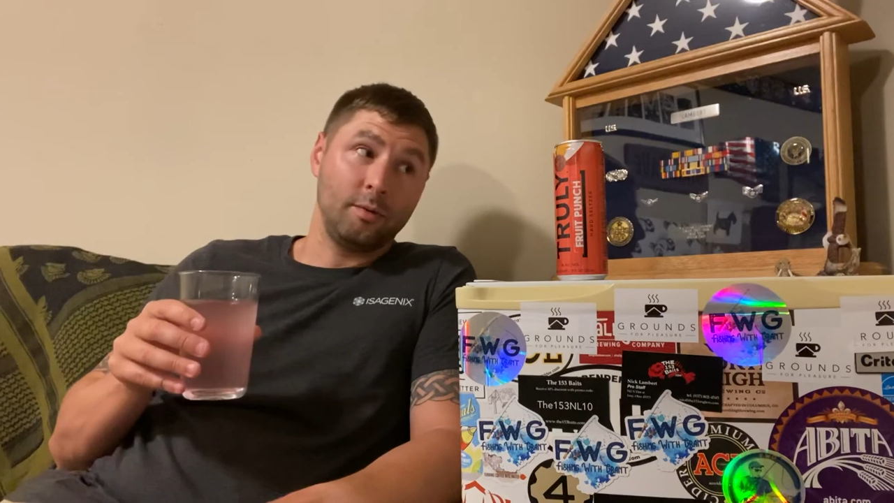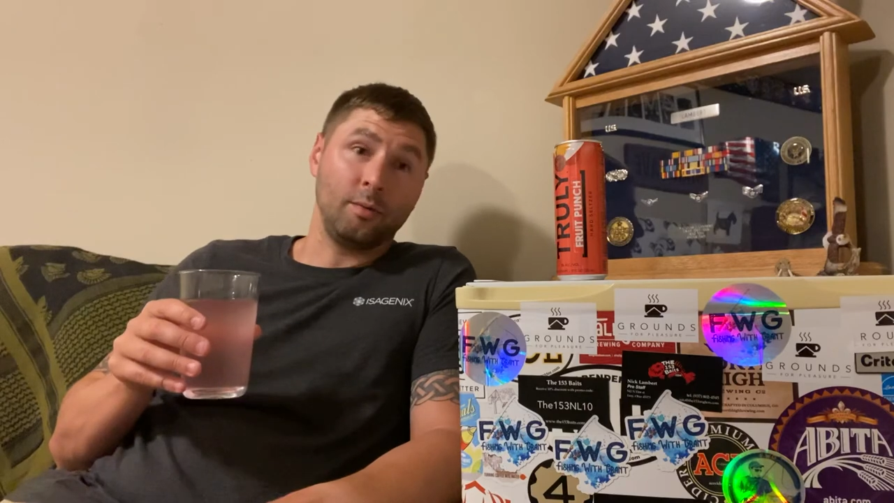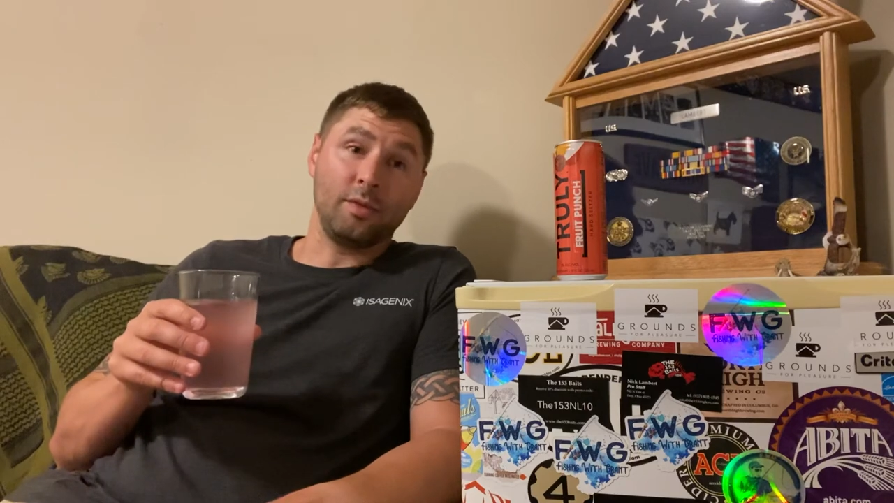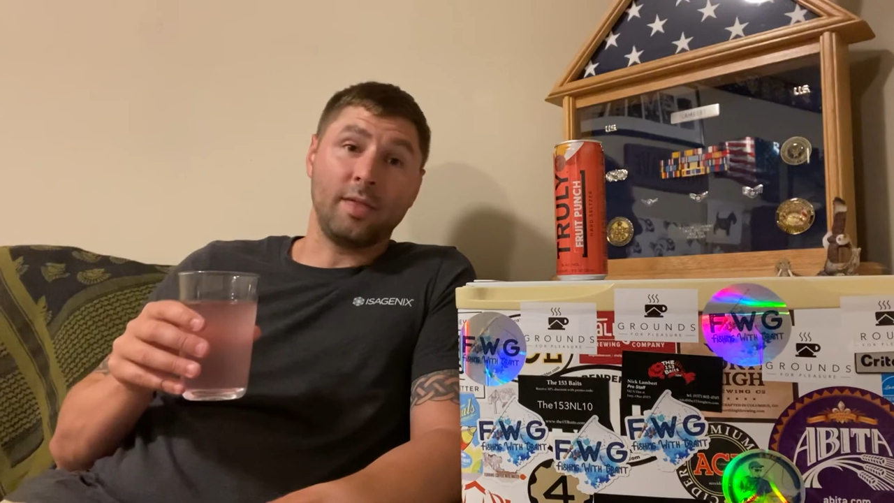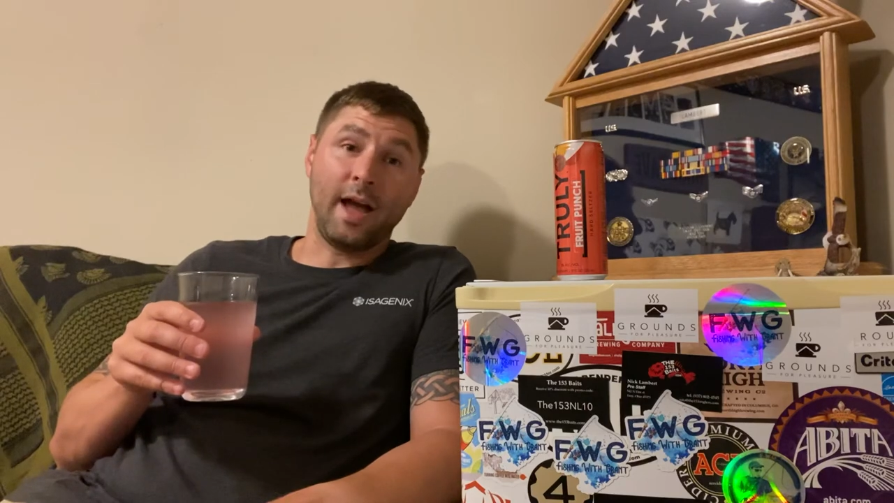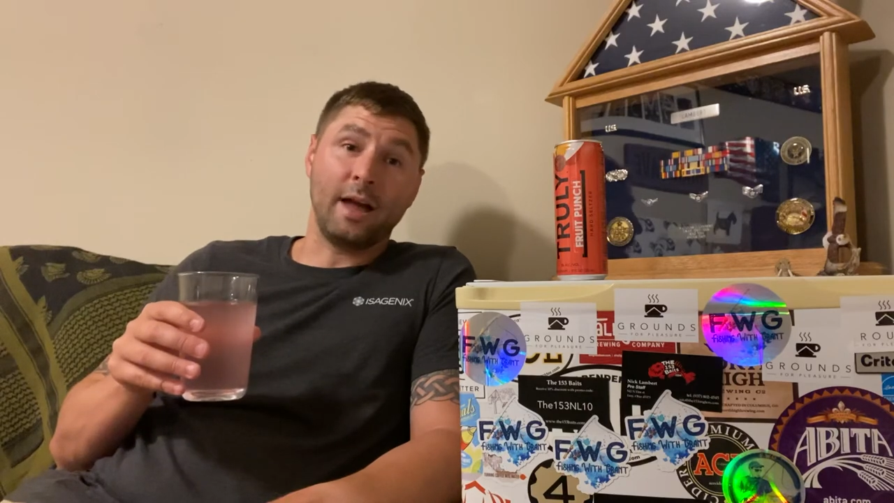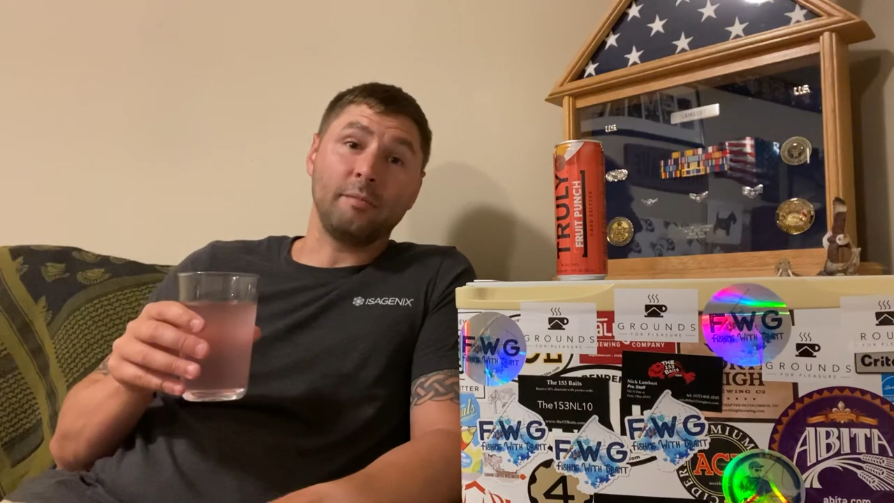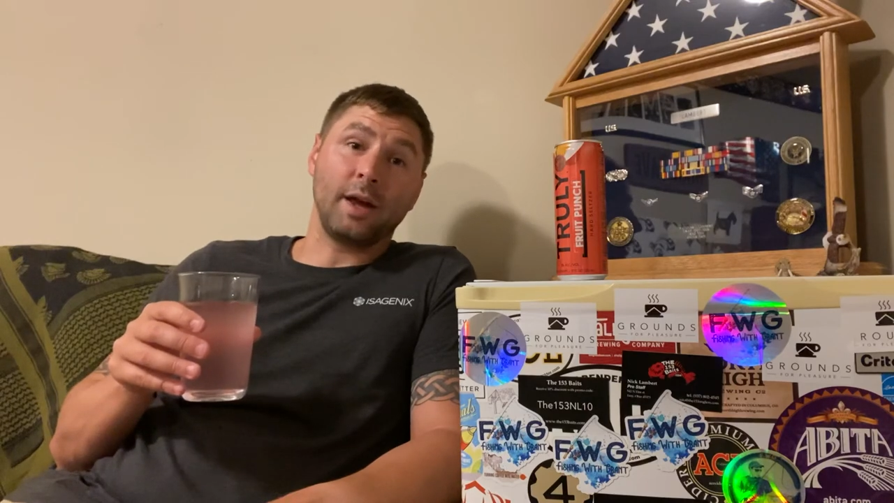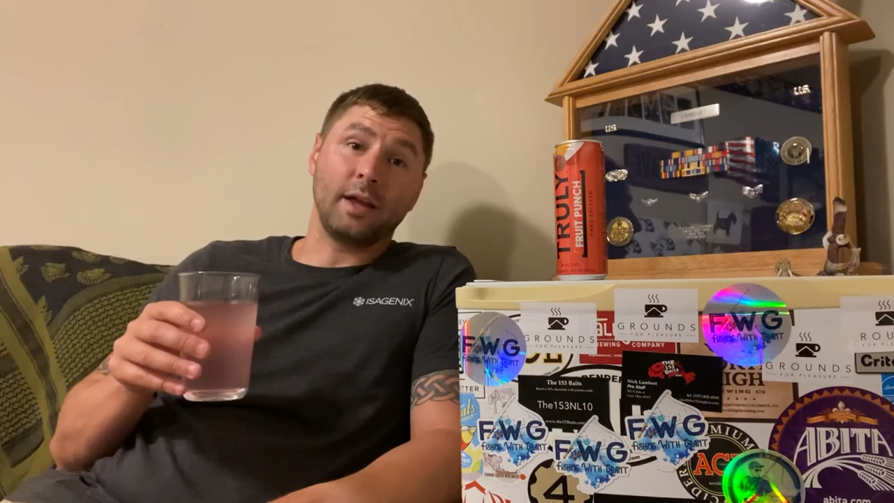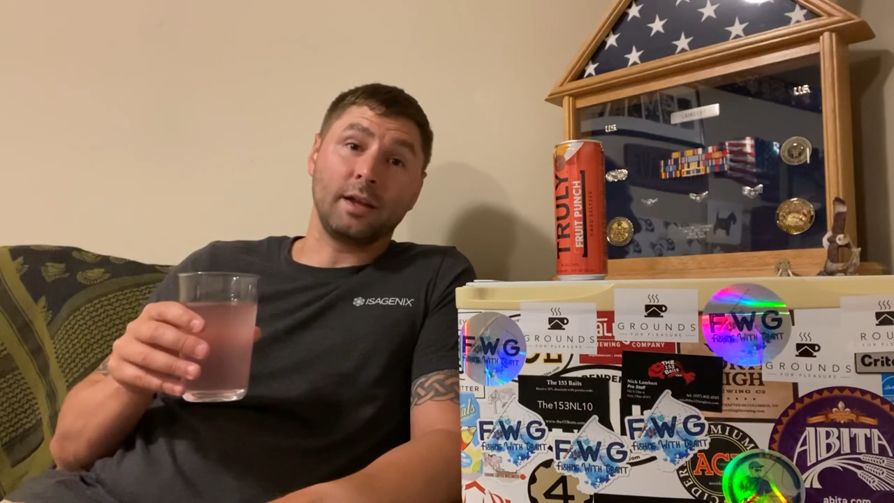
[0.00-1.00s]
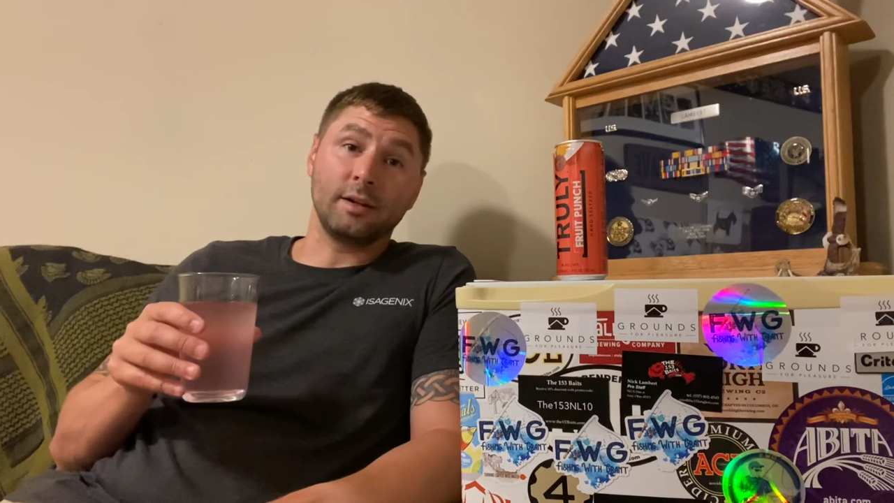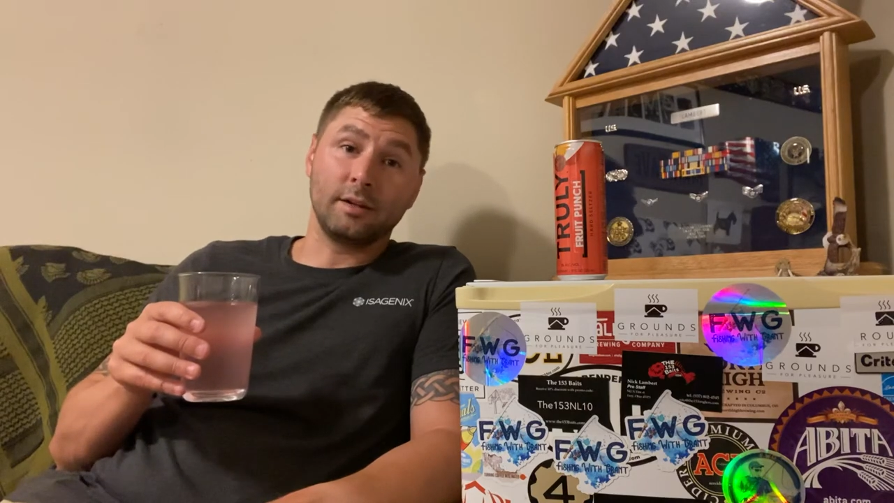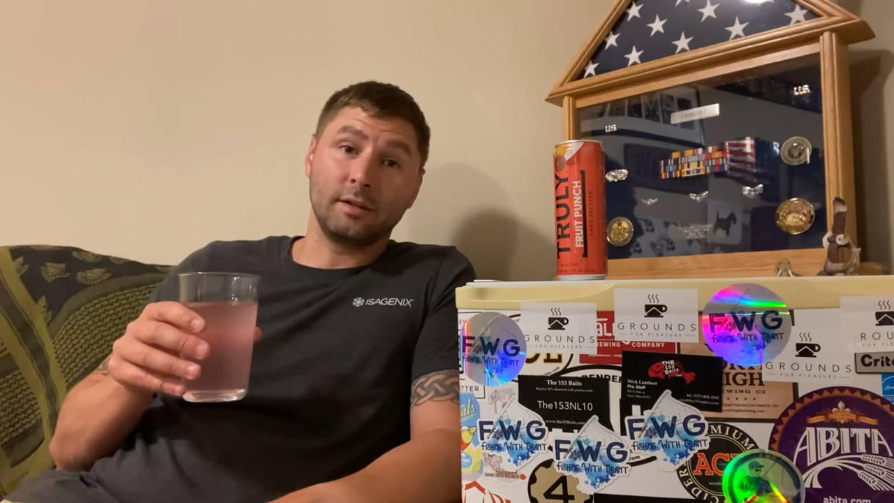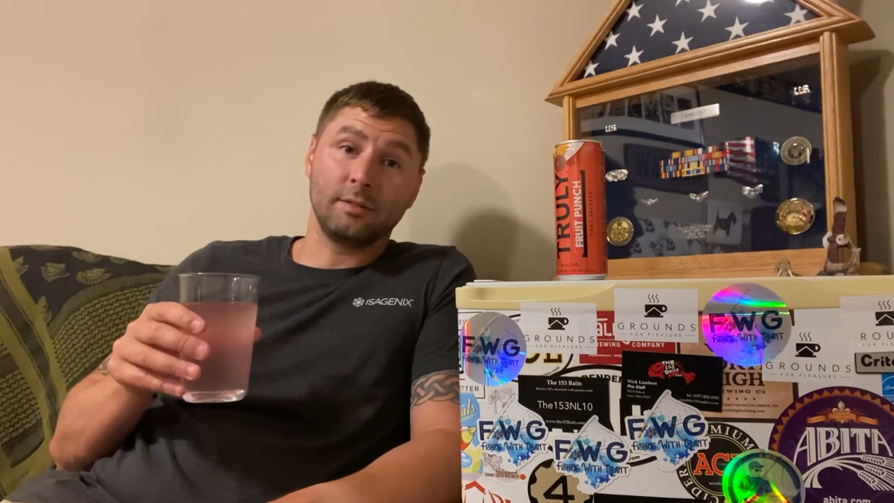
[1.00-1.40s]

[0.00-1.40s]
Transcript: with that in my hand.